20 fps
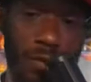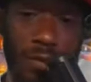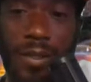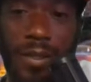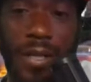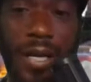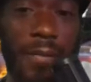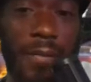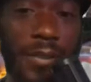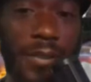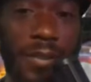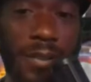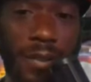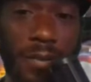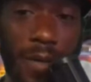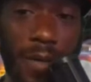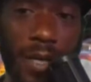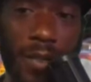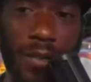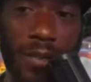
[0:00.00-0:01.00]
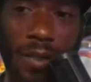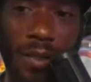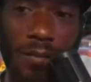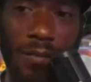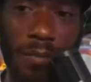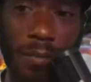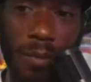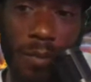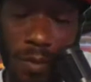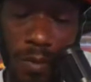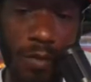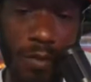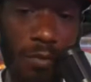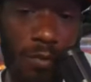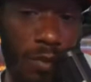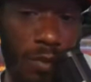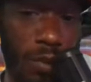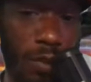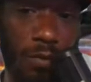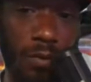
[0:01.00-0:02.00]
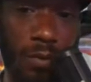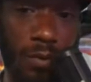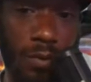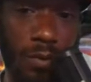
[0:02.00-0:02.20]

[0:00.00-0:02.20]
Happens to the best of them, but bro, you choked.